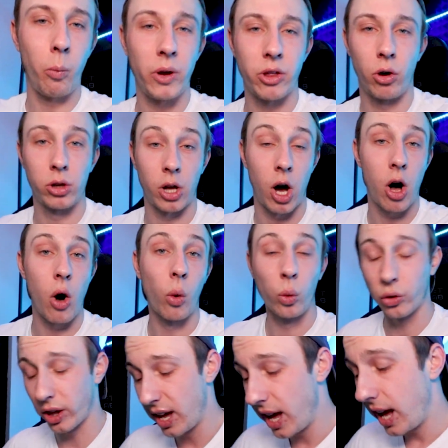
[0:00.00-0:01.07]
with all the
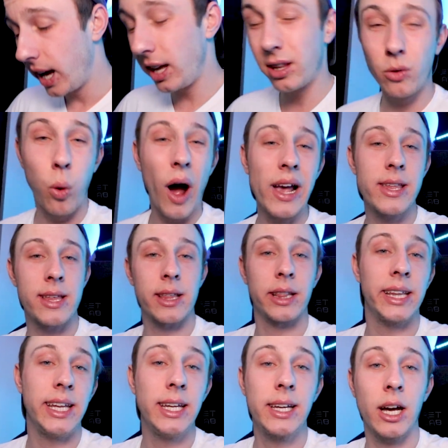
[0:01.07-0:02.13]
holes. It's quite
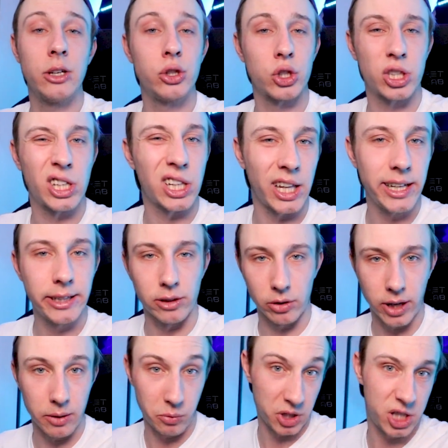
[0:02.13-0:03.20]
sleek and just clean
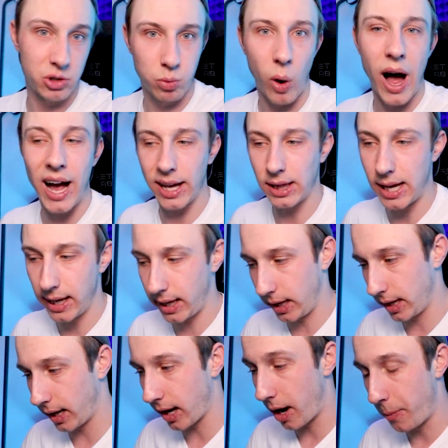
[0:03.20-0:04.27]
looking, which is what I like
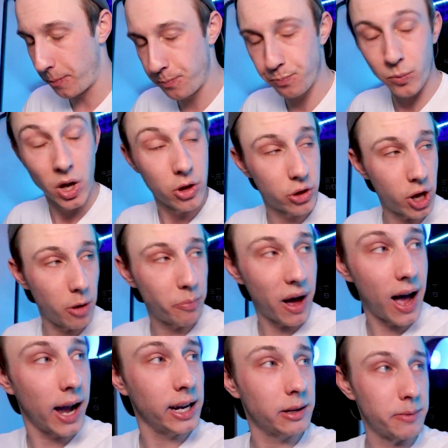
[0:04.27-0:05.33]
in here. So
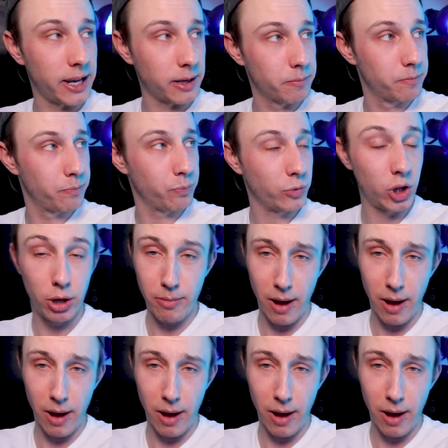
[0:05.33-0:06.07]
behind me, you